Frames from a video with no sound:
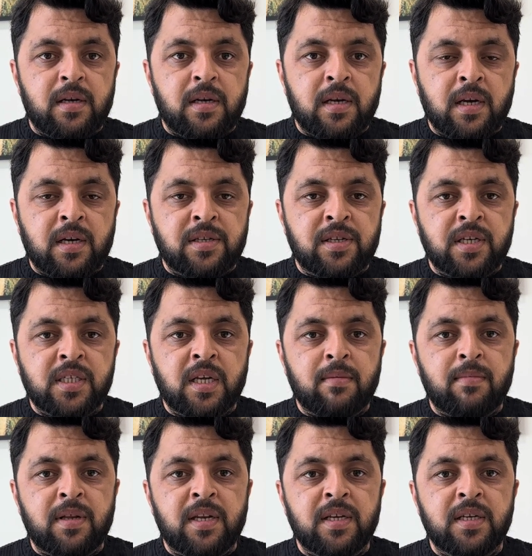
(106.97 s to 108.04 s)
the construction
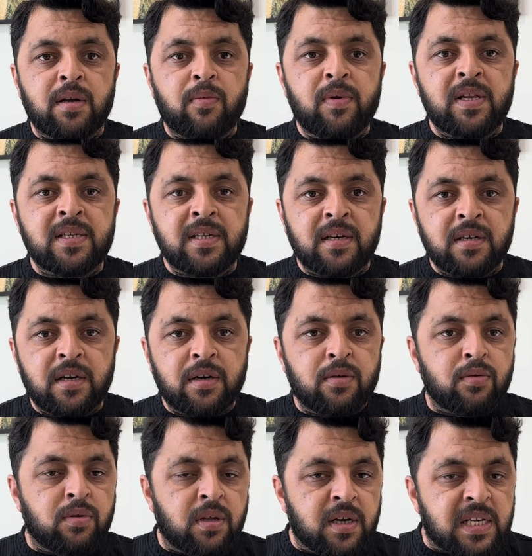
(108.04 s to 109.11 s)
manager will send it
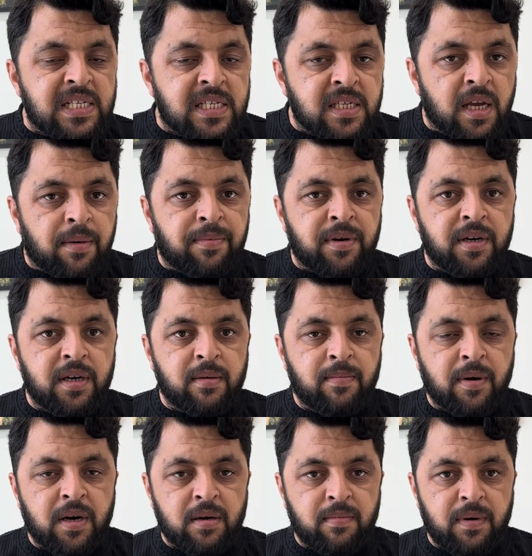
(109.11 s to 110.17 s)
to the safety
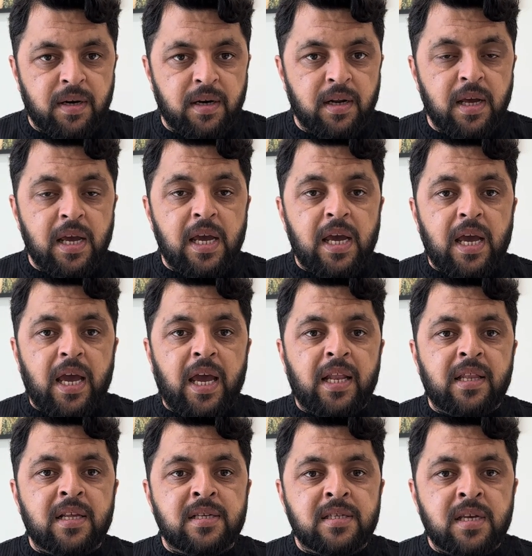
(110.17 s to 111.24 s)
department, and
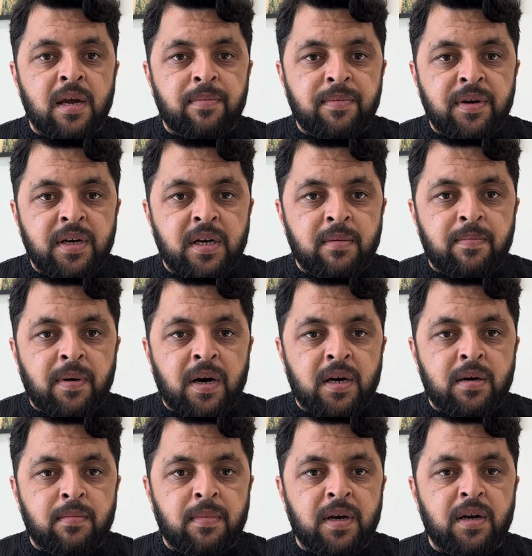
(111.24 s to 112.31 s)
the safety
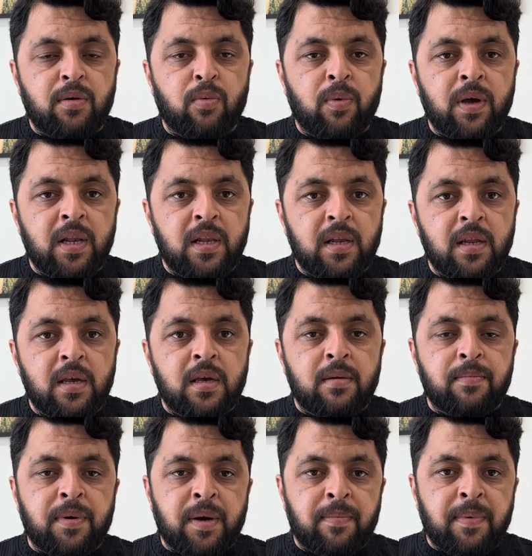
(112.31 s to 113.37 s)
department will
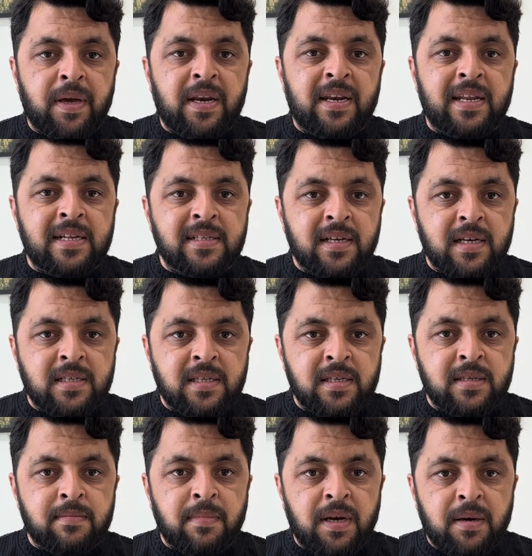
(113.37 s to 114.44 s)
prepare risk
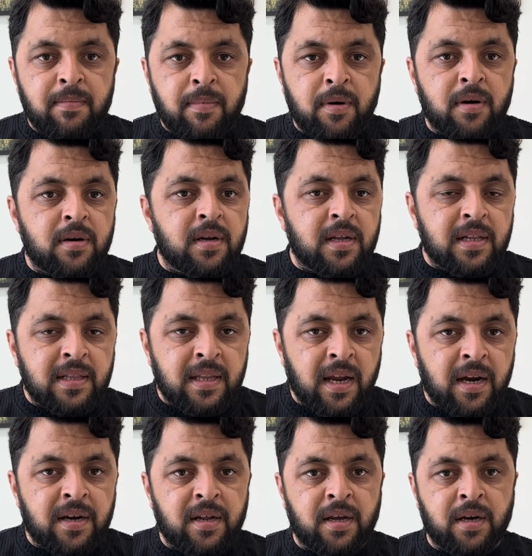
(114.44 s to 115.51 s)
assessment for
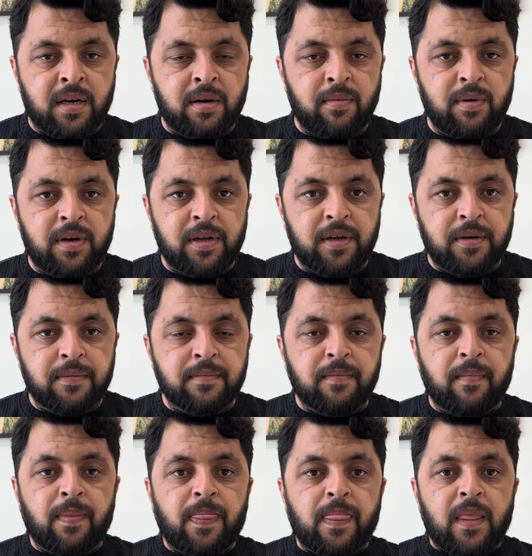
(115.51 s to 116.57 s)
that activity.
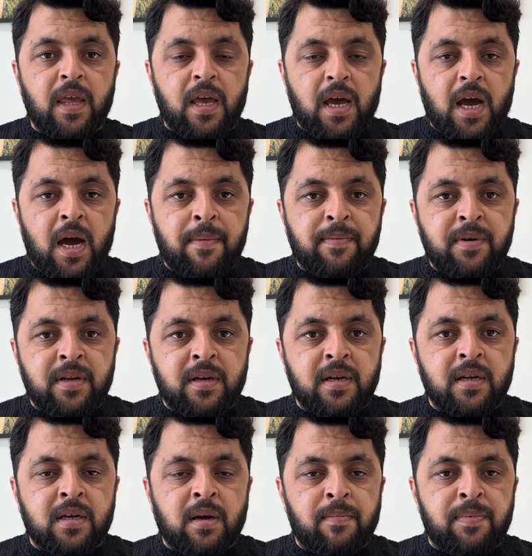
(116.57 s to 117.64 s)
After
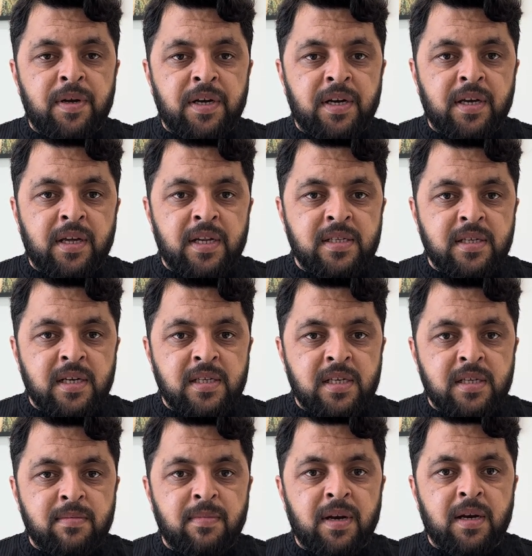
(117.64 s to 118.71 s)
completing risk
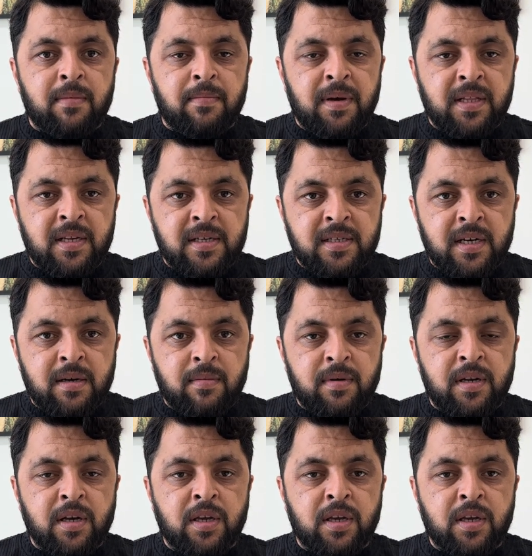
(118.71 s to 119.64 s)
assessment and method statement, the